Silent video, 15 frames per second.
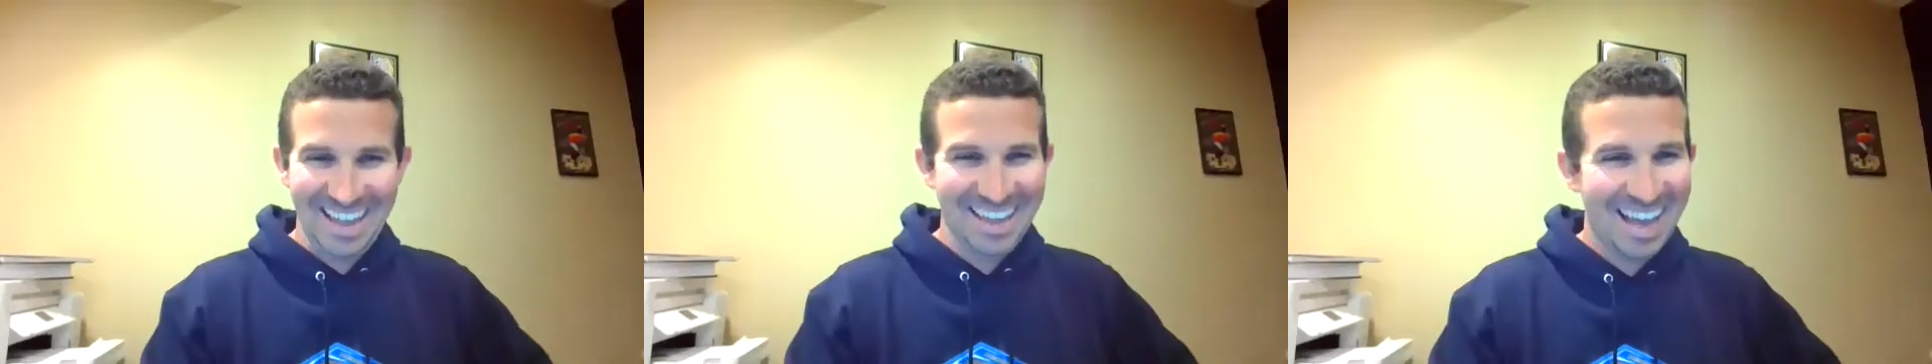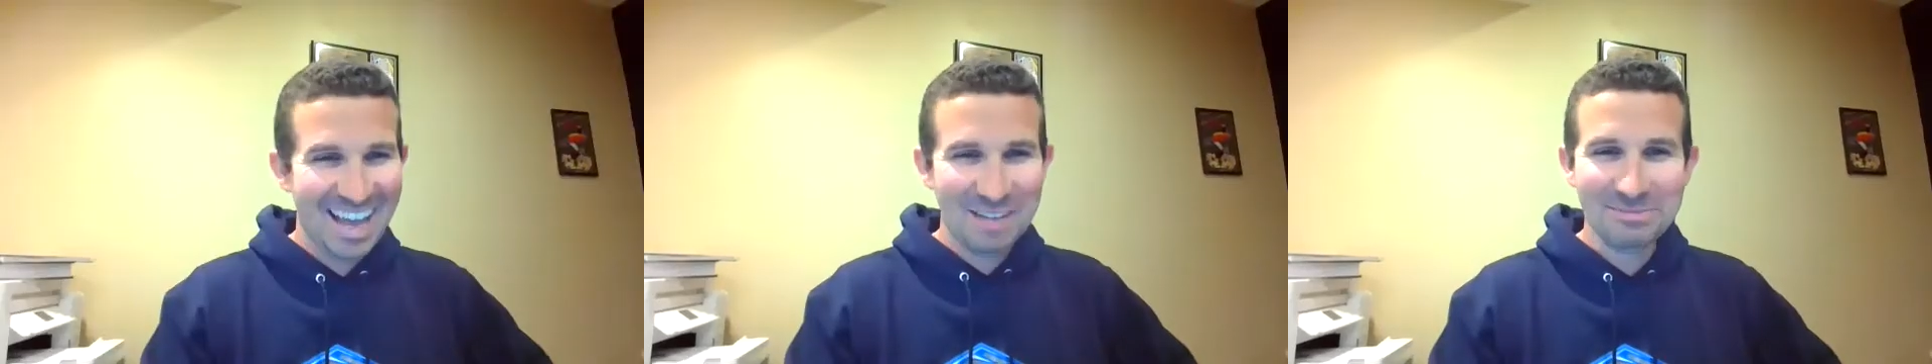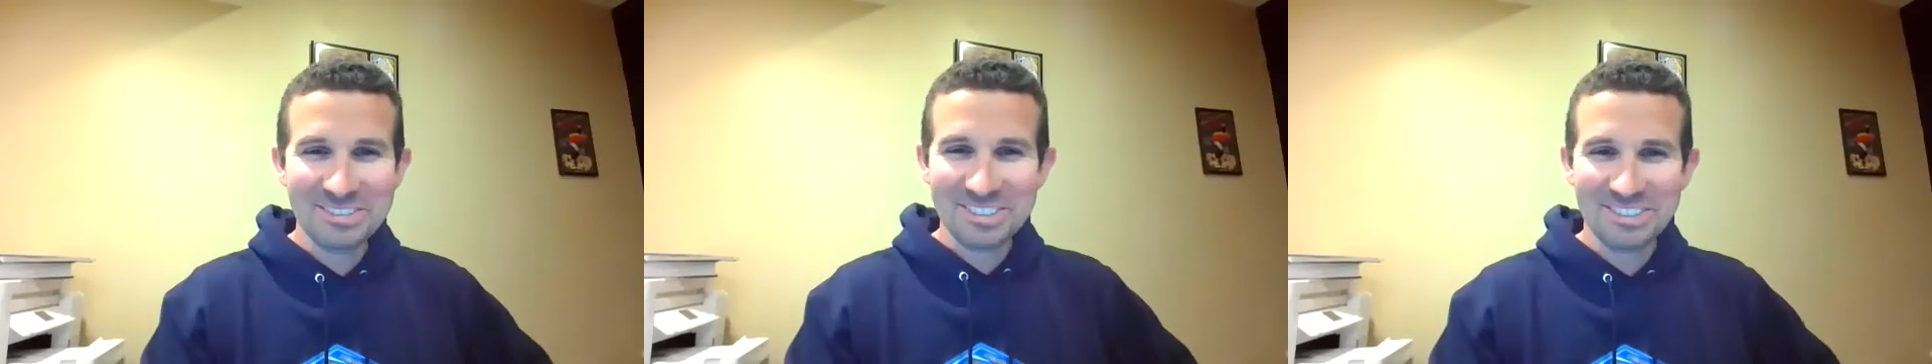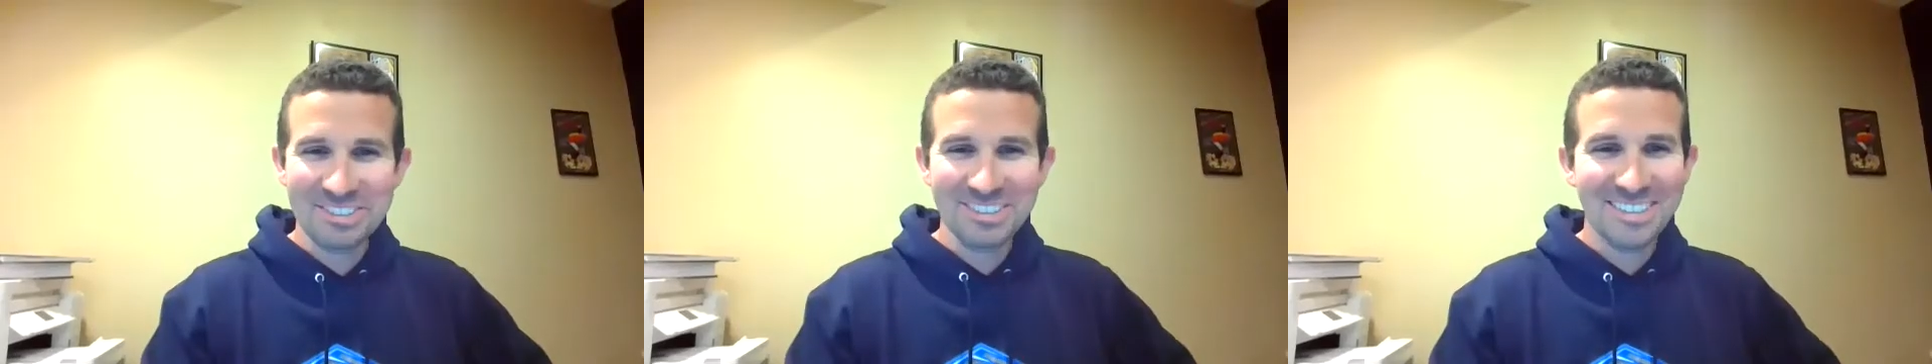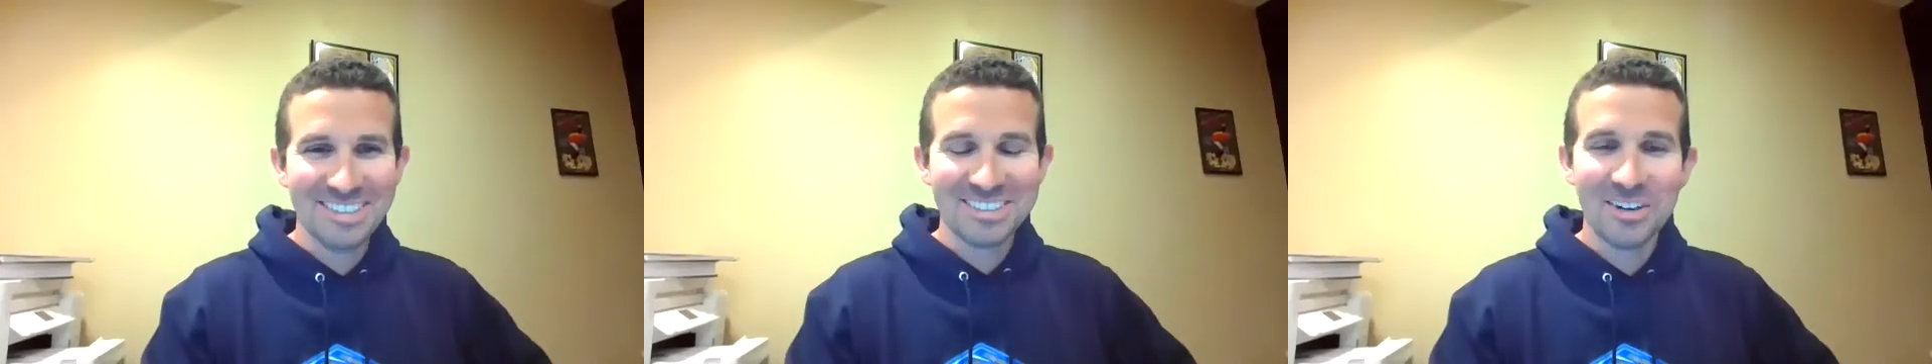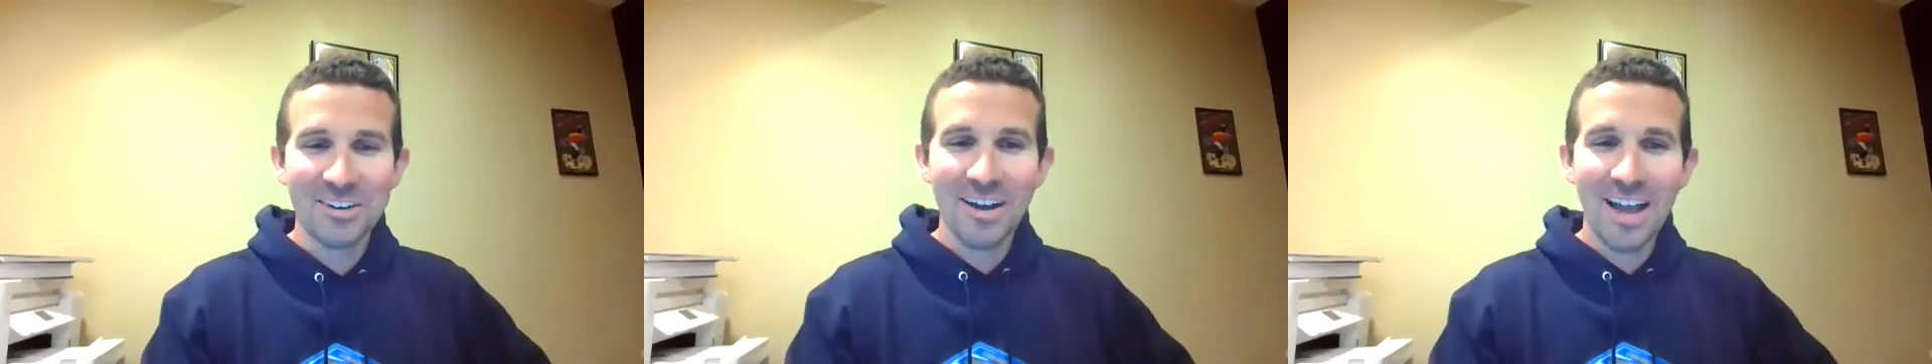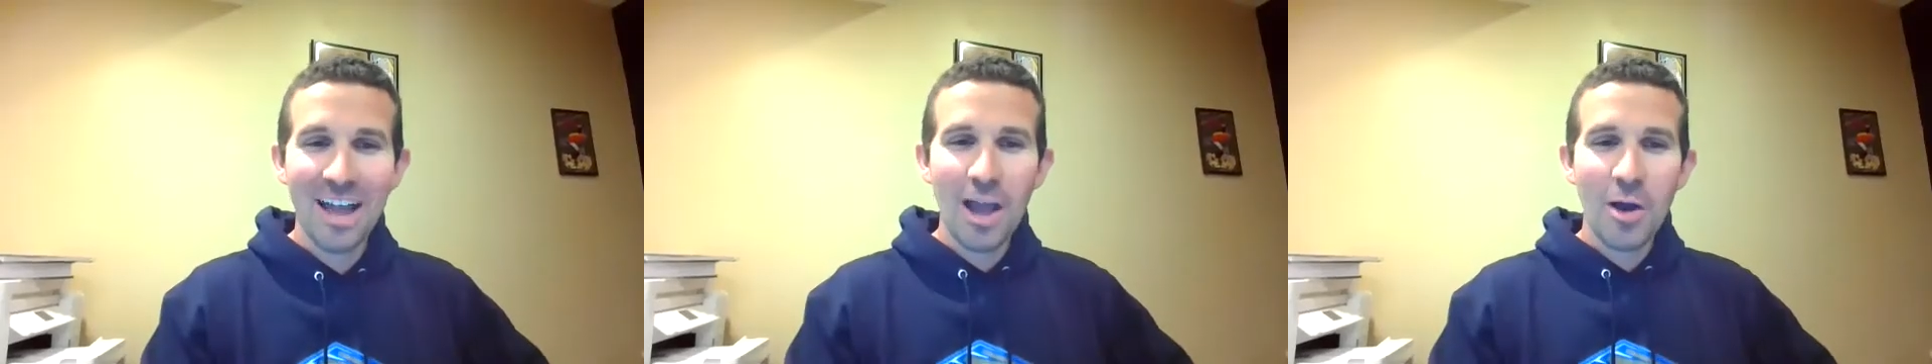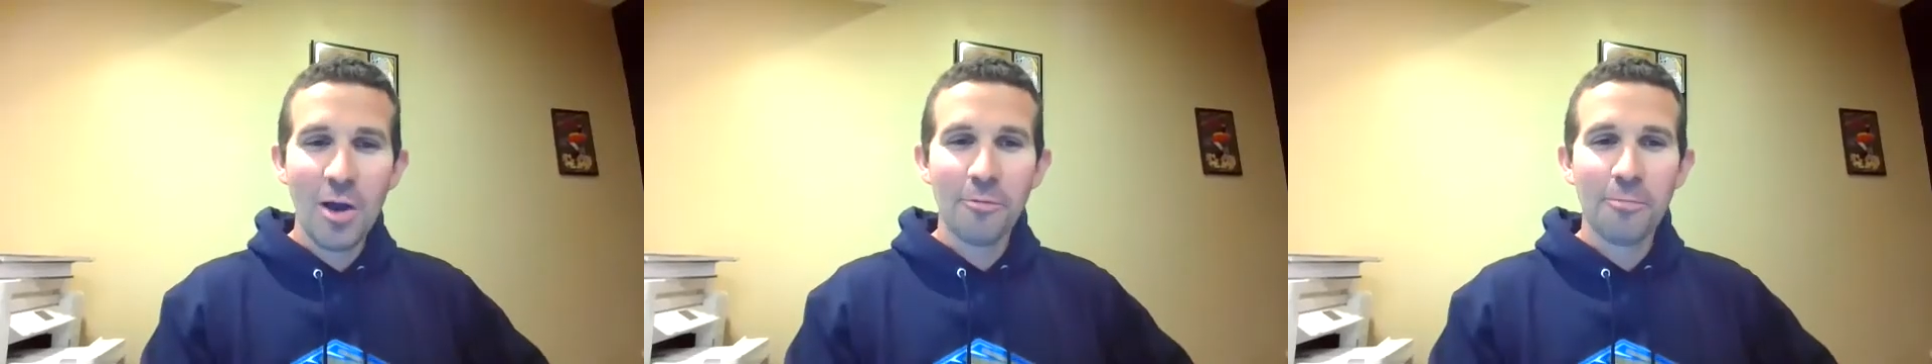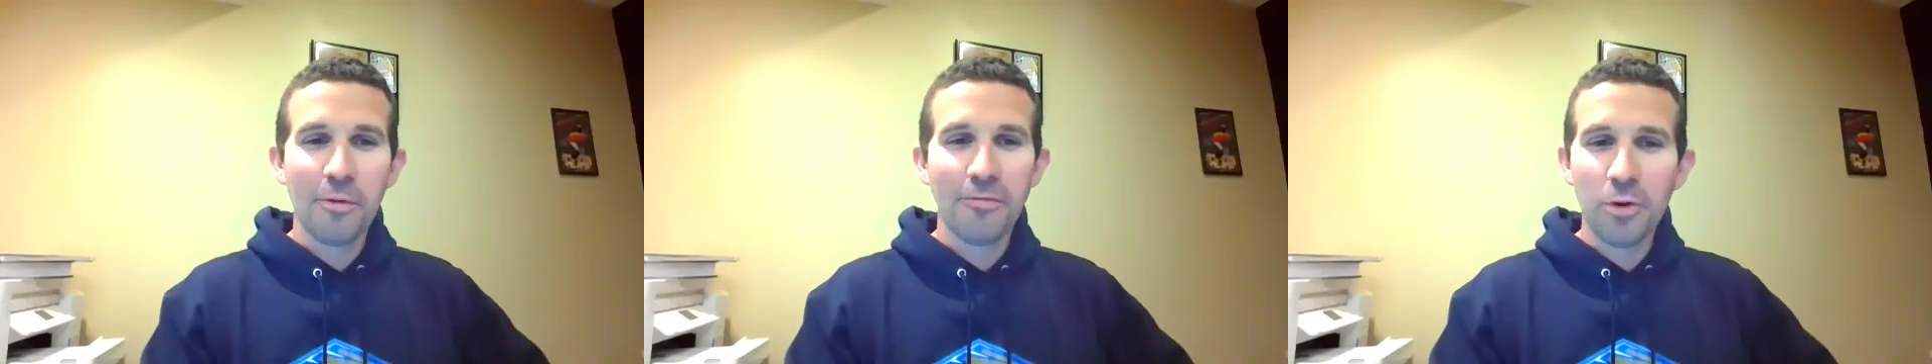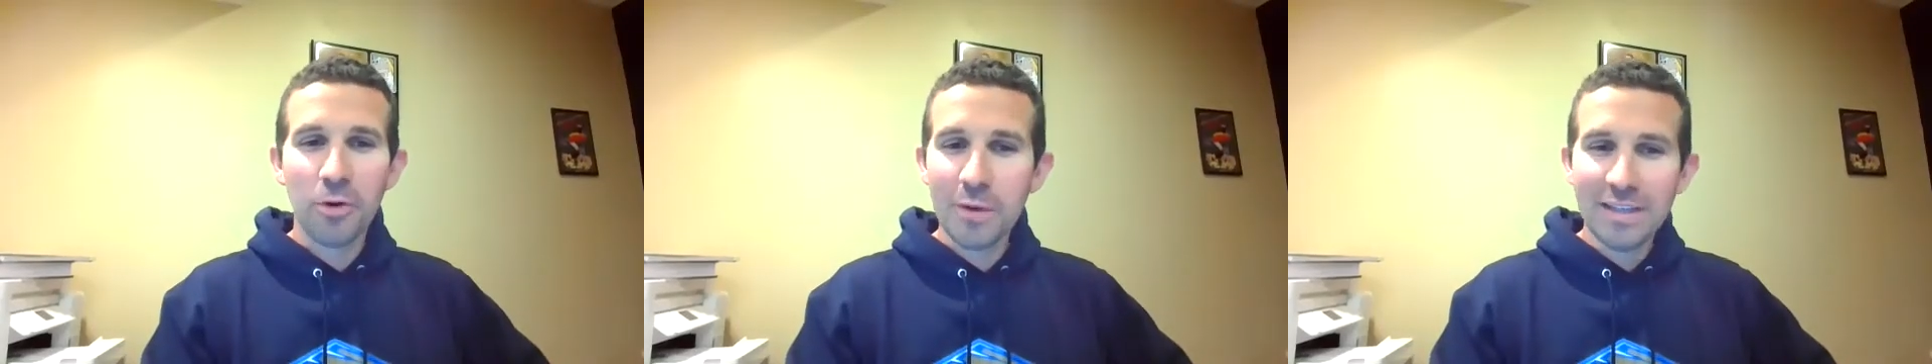Absolutely. So before